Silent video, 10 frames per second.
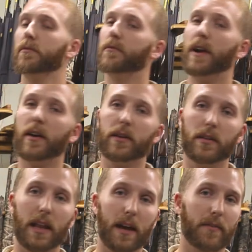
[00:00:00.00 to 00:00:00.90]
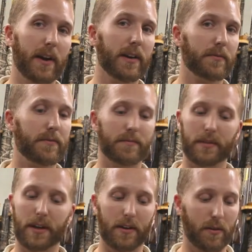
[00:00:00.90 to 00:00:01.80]
very
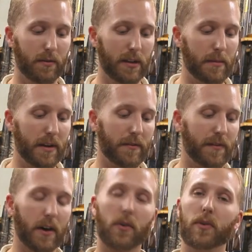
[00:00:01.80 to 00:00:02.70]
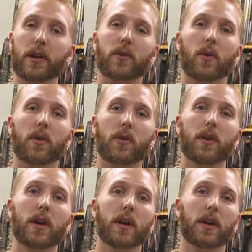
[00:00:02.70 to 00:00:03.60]
you know, limited felt
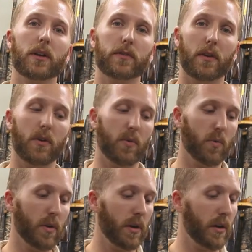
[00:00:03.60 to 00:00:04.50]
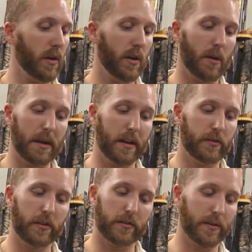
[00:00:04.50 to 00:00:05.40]
recoil. So I mean,
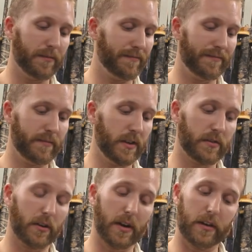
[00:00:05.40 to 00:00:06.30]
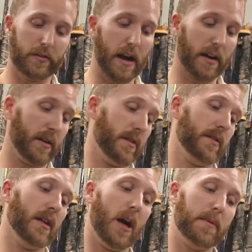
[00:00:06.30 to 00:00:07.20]
it's just a great shotgun.
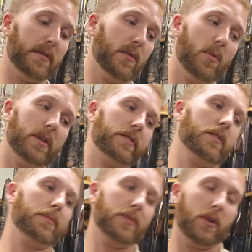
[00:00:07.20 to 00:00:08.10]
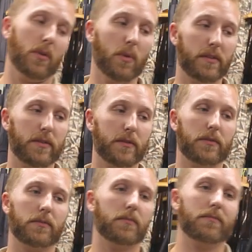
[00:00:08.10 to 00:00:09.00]
And a lot of people say, well, what's the, you know, what's
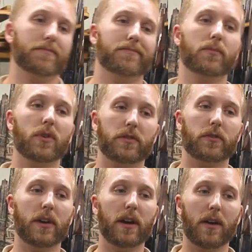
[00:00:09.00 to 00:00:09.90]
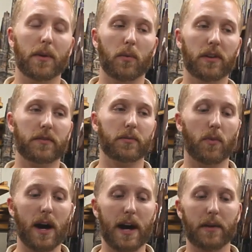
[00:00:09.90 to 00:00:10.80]
the trade-off, and
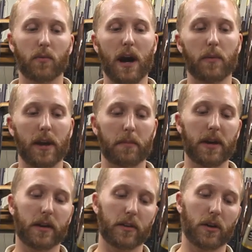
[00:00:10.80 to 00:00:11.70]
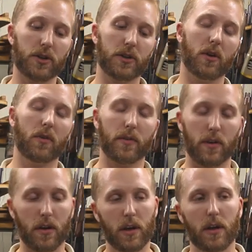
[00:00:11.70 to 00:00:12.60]
why would I pick inertia
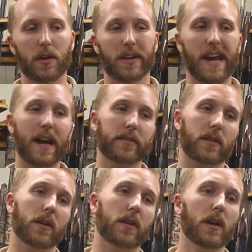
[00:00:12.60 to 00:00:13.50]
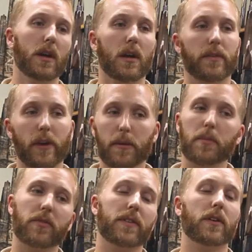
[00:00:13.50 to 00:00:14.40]
over a gas gun? Some
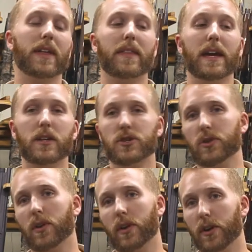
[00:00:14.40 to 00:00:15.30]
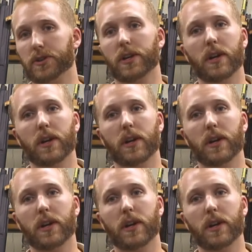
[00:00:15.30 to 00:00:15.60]
people feel that they can shoot inertia